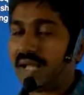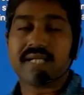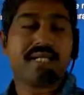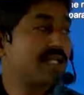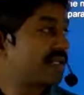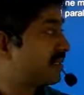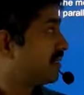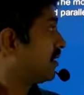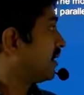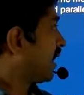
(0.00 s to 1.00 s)
And
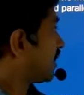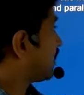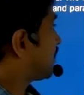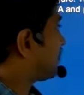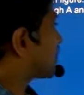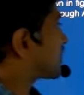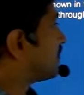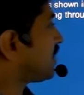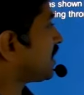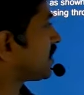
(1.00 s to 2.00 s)
it was
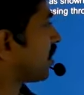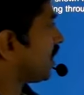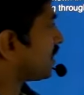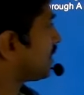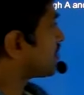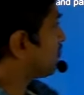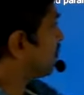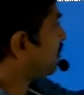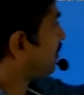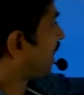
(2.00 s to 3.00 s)
given that all these
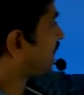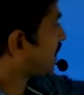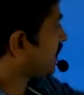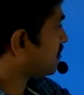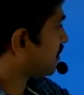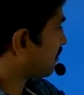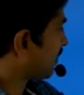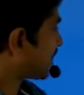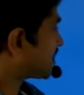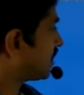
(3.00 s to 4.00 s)
4 particles were
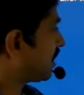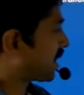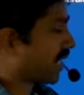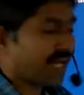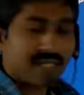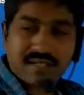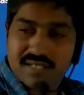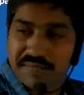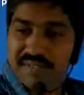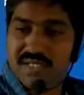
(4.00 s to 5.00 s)
placed at the
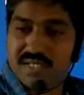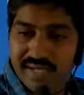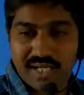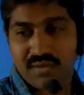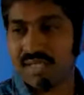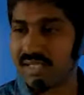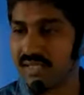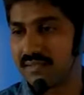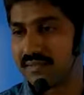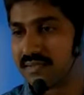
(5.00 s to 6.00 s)
corners of a square
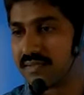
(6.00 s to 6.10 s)
only, na?